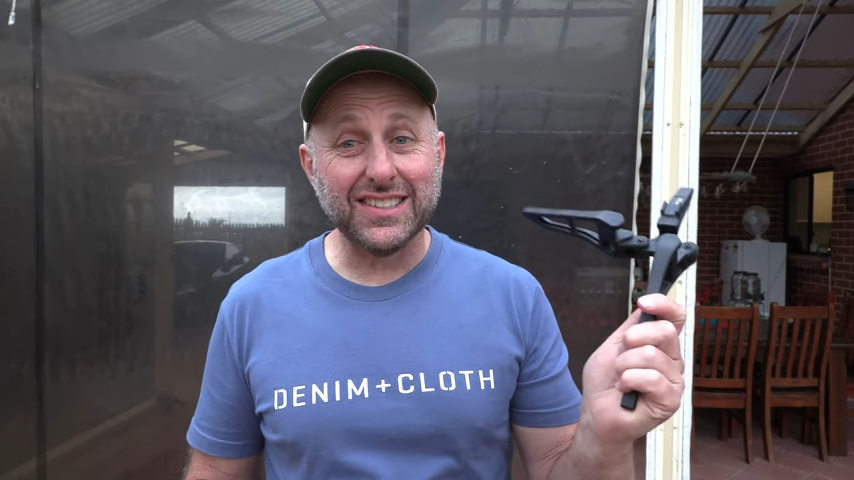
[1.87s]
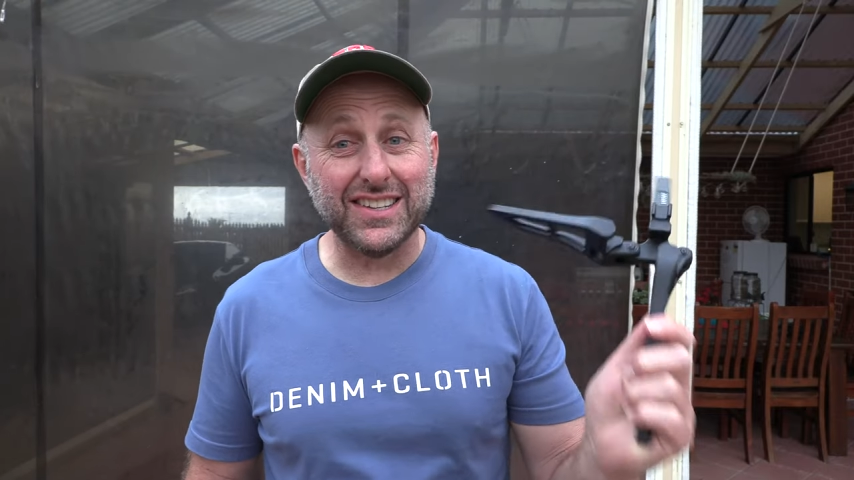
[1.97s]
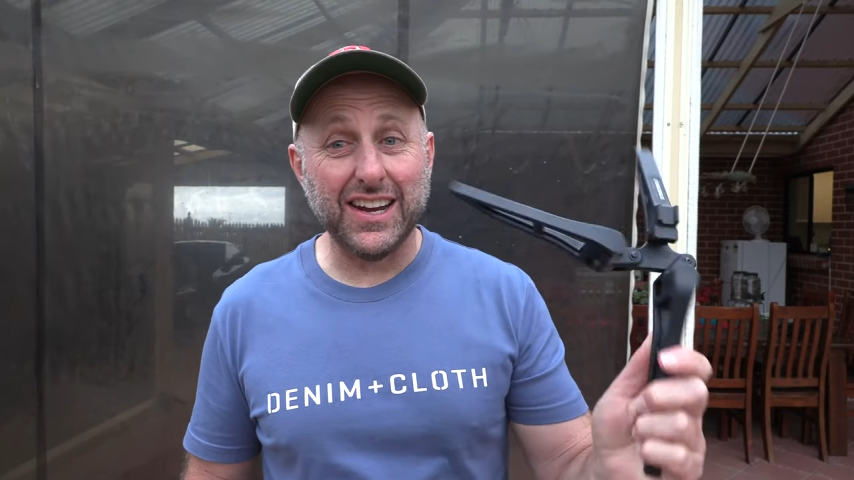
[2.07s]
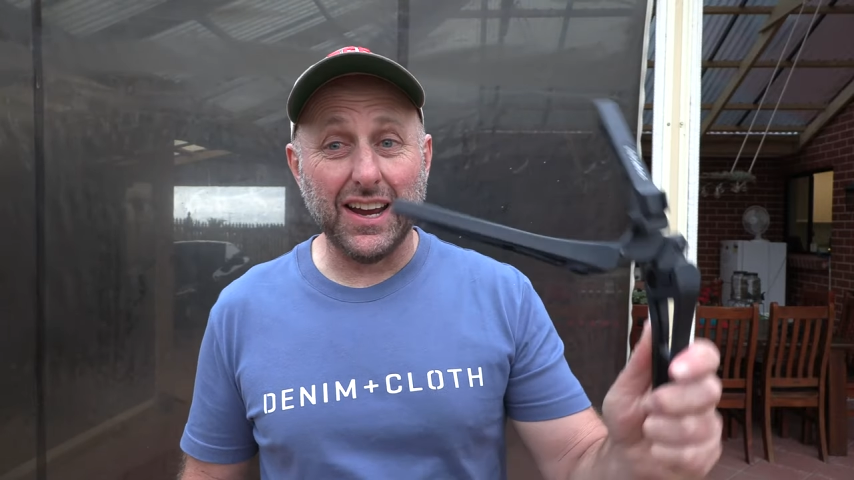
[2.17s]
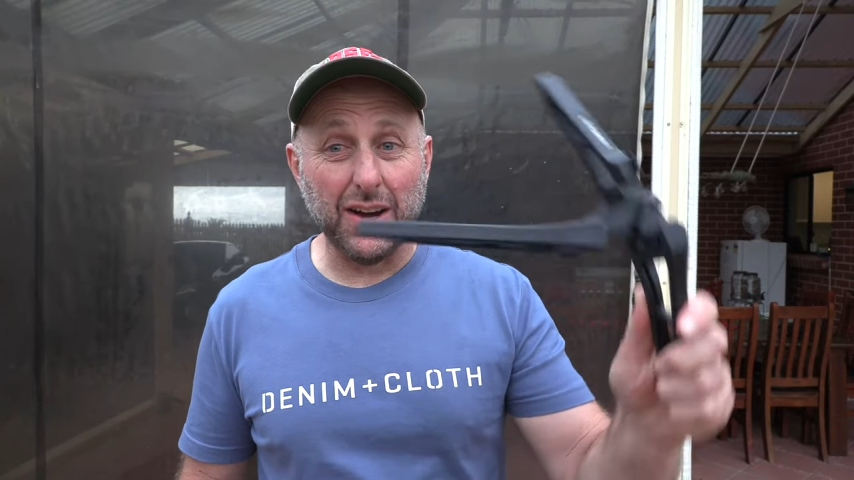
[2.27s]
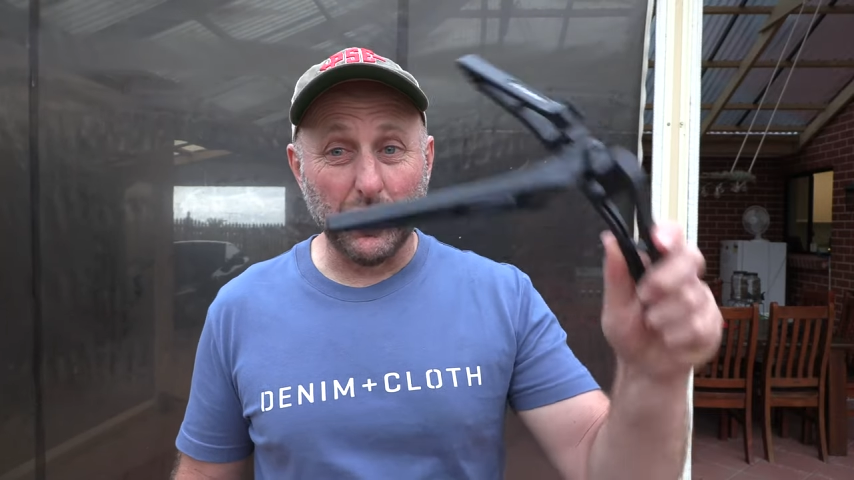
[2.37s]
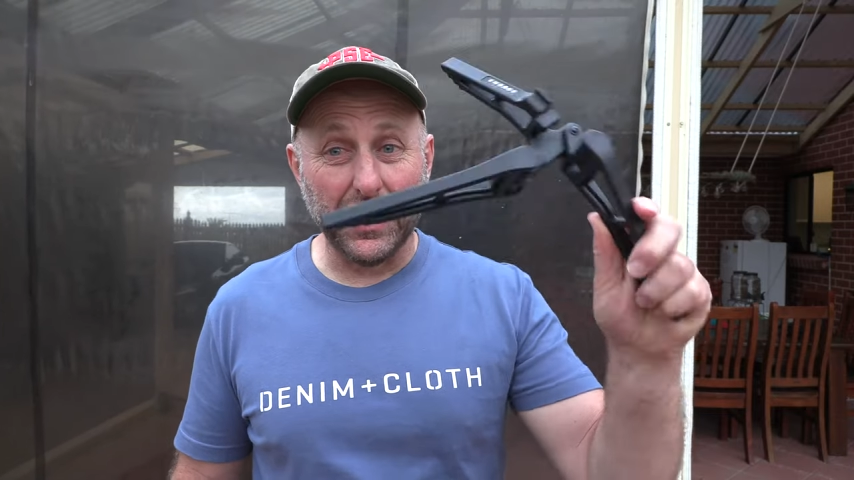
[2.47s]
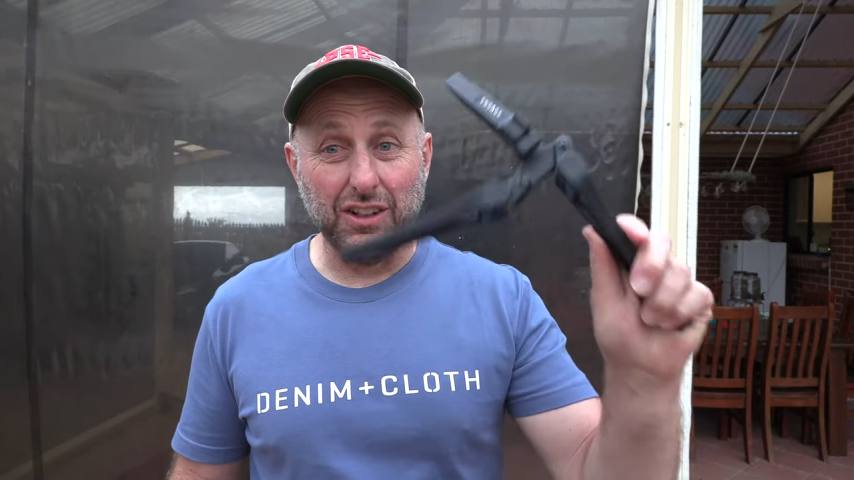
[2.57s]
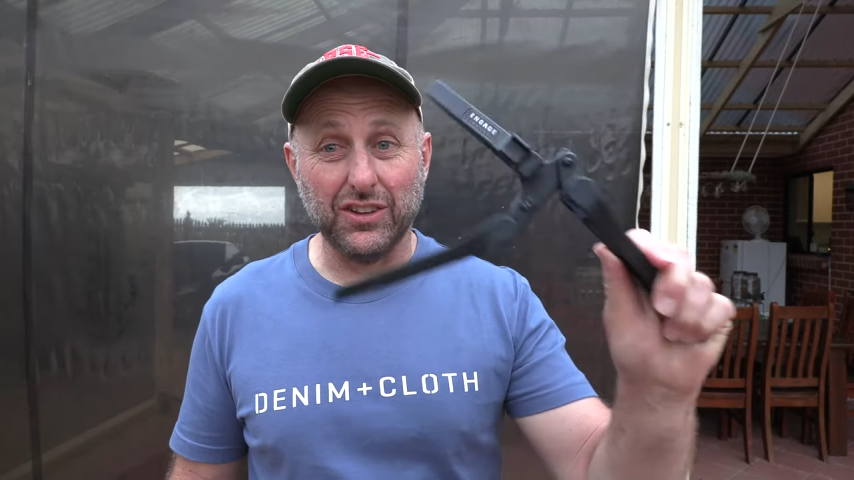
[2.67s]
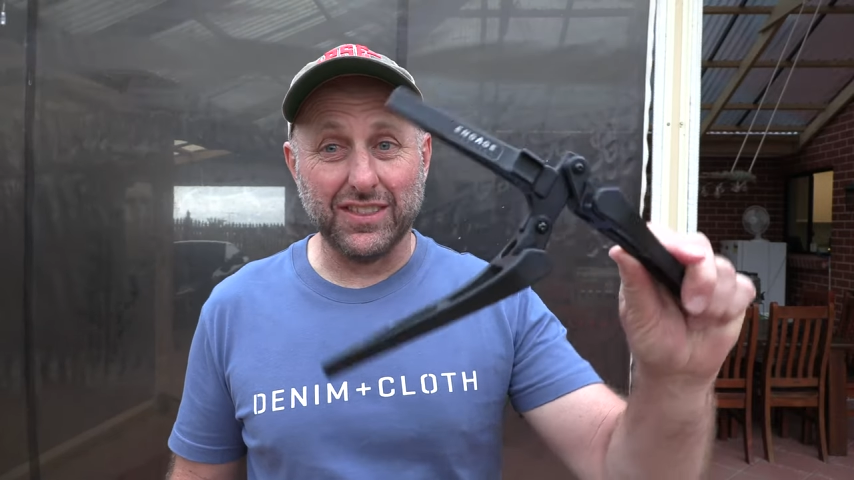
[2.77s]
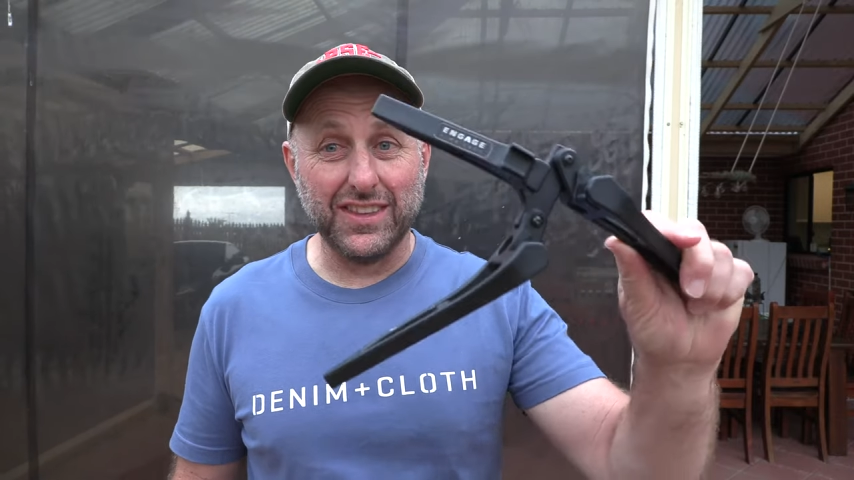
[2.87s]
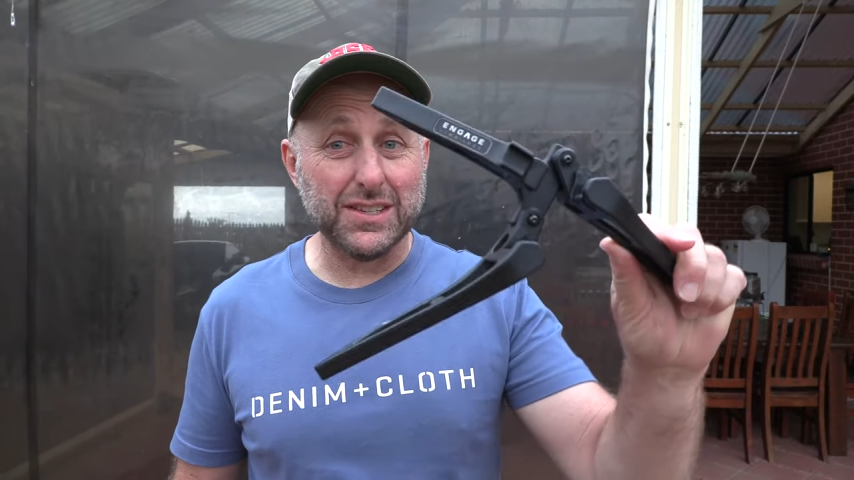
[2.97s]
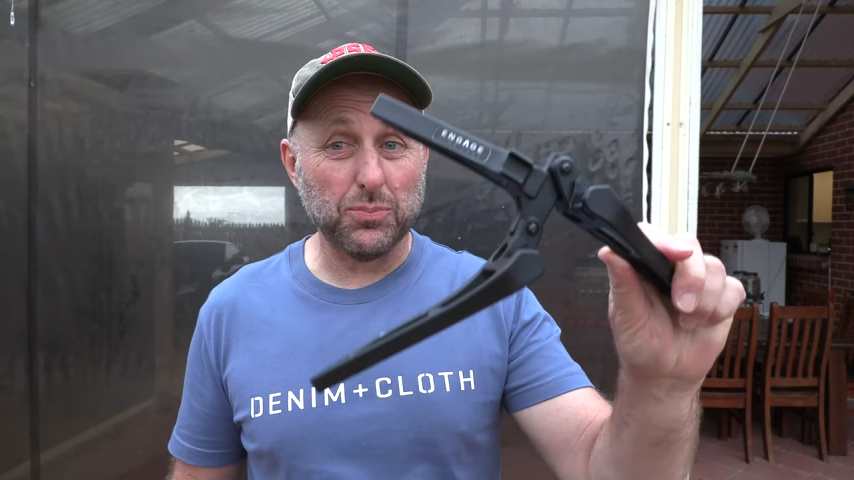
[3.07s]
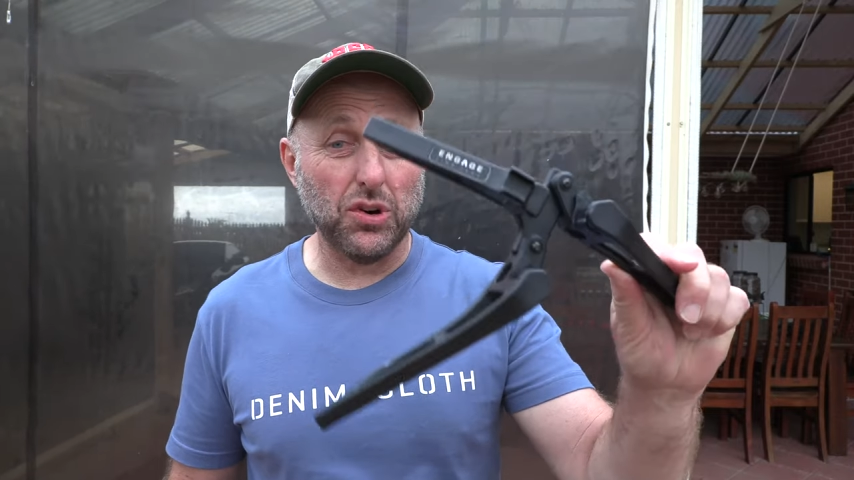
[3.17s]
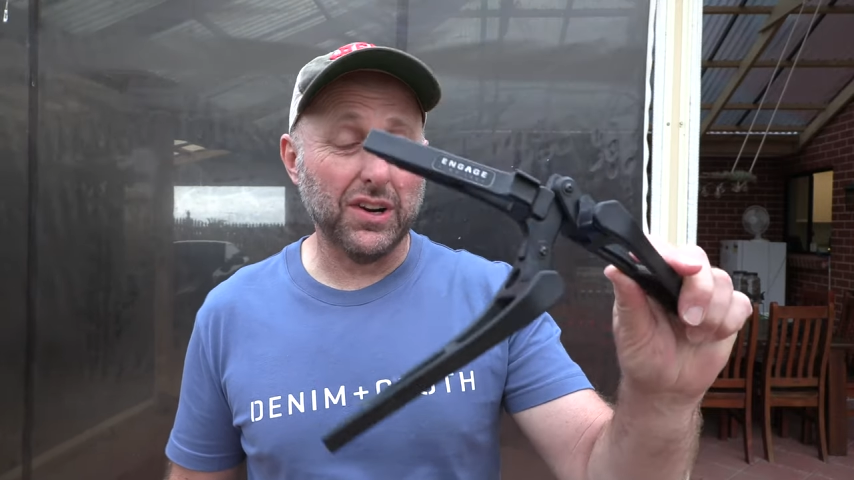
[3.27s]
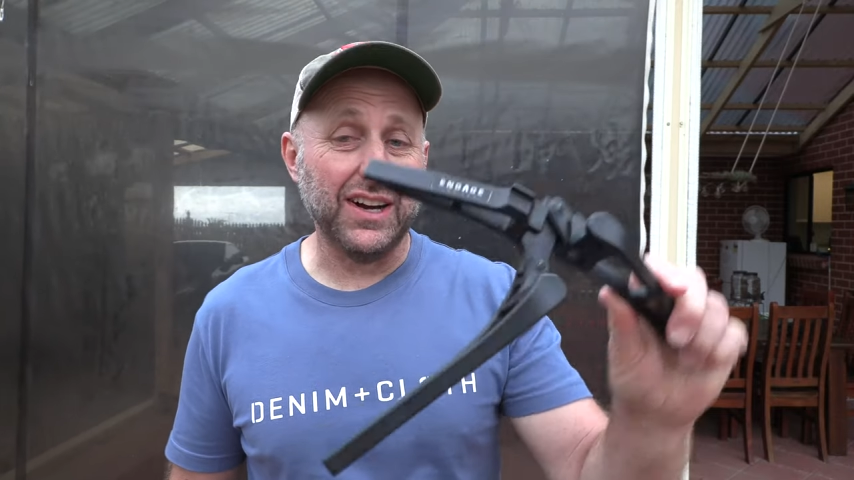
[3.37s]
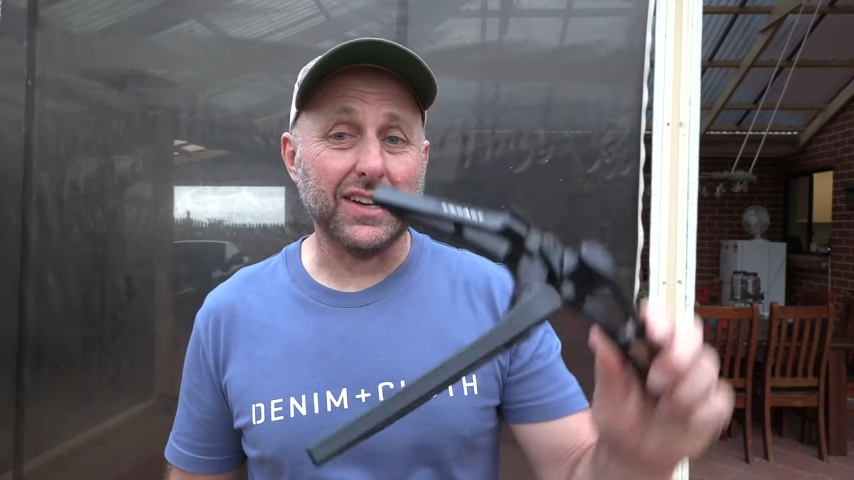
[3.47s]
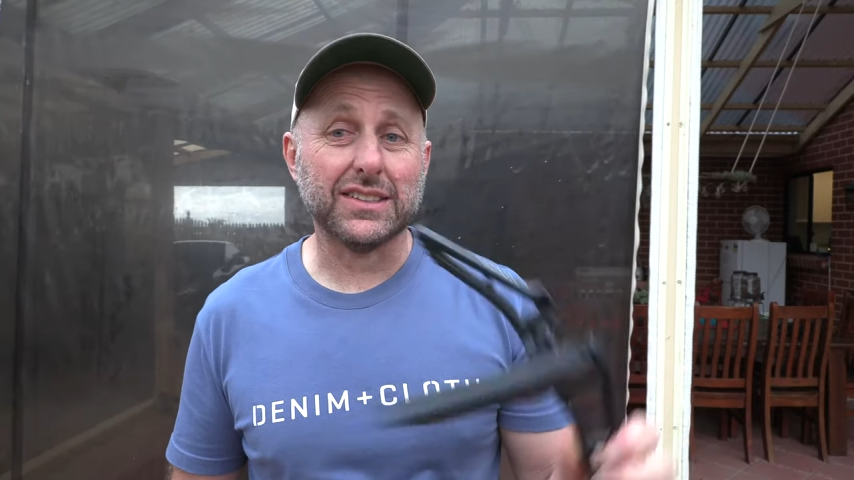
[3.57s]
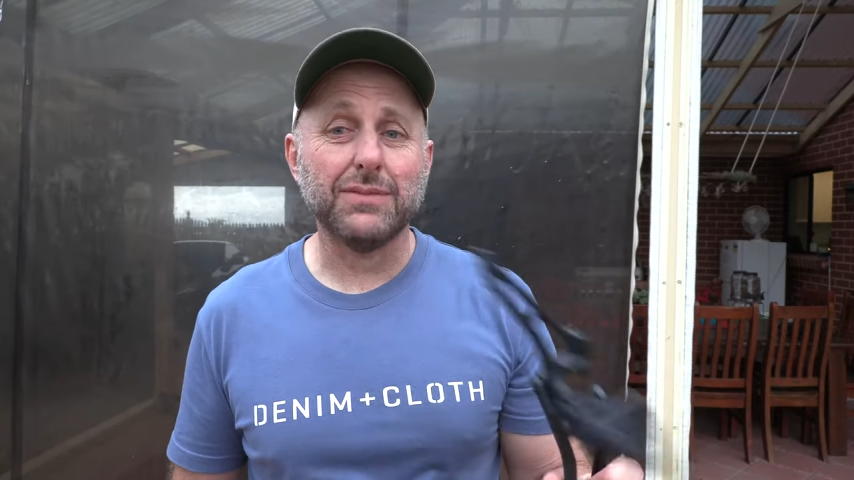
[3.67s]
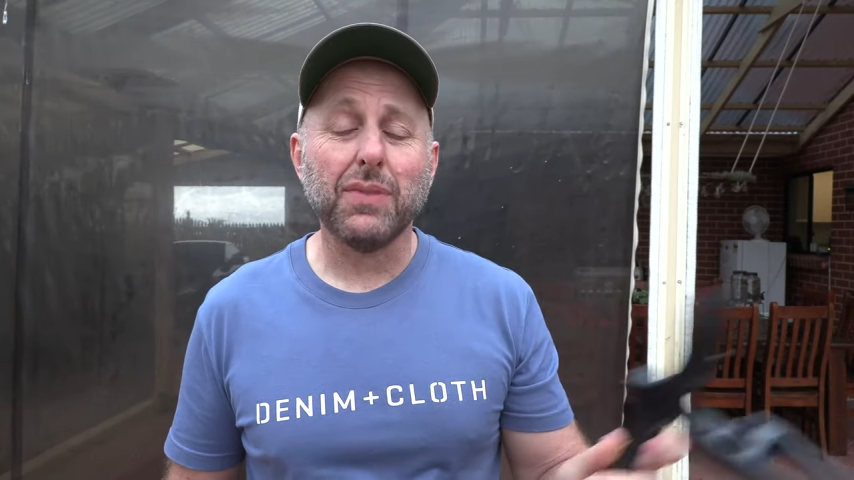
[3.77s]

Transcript: and today we're going to look at this product.